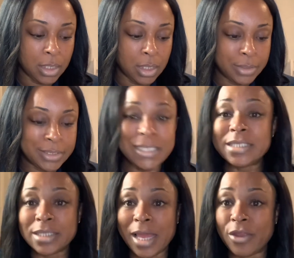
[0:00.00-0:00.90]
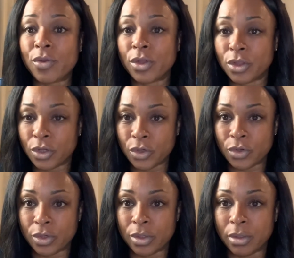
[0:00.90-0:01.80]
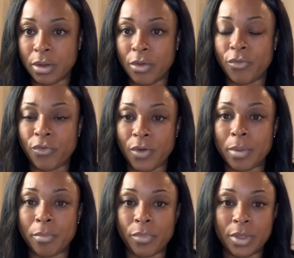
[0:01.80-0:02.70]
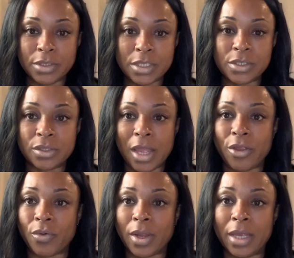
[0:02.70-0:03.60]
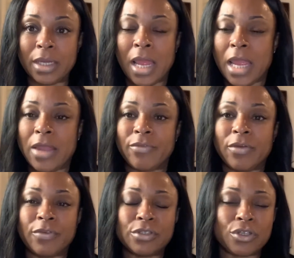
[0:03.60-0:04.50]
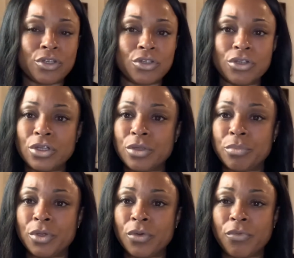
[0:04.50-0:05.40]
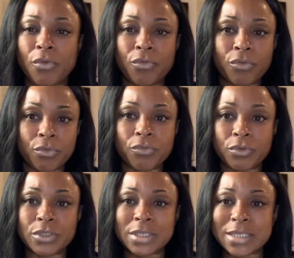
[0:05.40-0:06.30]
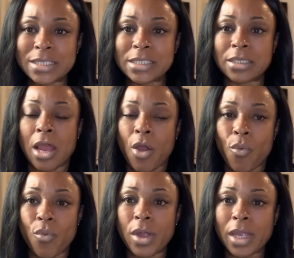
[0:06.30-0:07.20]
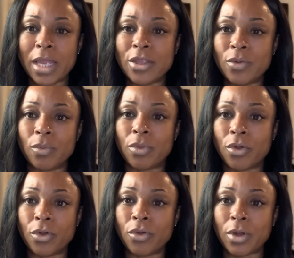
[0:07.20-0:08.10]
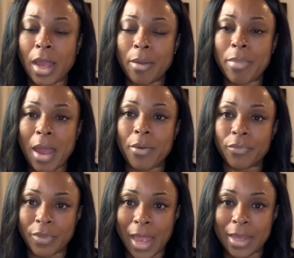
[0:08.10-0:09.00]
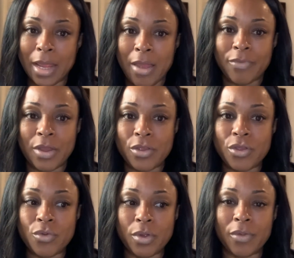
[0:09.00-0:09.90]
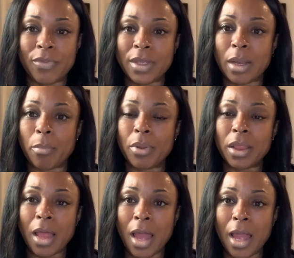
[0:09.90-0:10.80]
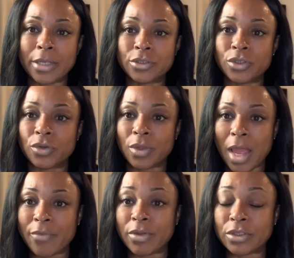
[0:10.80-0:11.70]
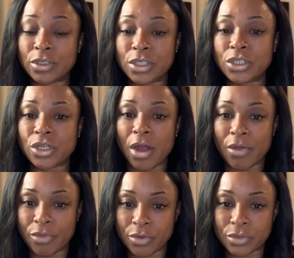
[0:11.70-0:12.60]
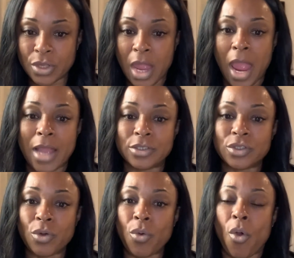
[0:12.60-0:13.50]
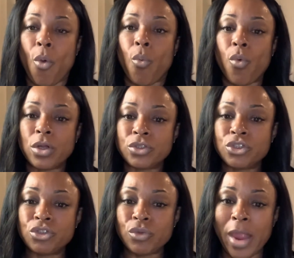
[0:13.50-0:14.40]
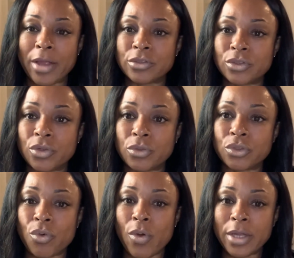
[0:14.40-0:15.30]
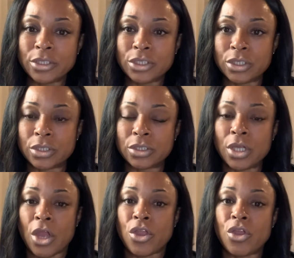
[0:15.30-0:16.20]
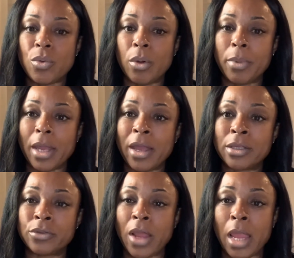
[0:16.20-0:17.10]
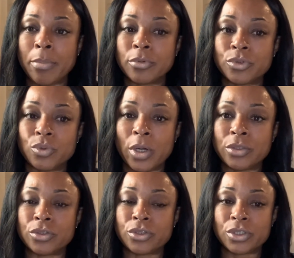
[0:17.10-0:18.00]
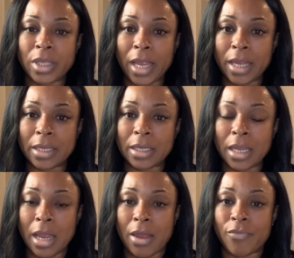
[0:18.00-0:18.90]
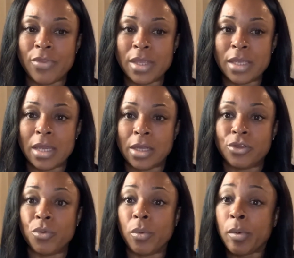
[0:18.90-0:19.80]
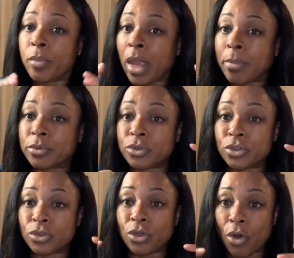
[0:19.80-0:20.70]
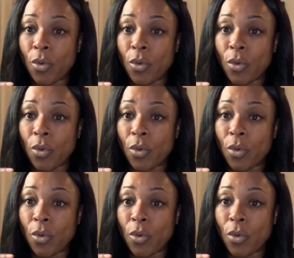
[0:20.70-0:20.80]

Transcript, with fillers: season that you can learn from the season that you're in. Even if it's a good, beautiful, fruitful season, what can you learn about that that you can then apply to your life and teach others? And so once you answer those questions, you will be able to understand the, you will be able to know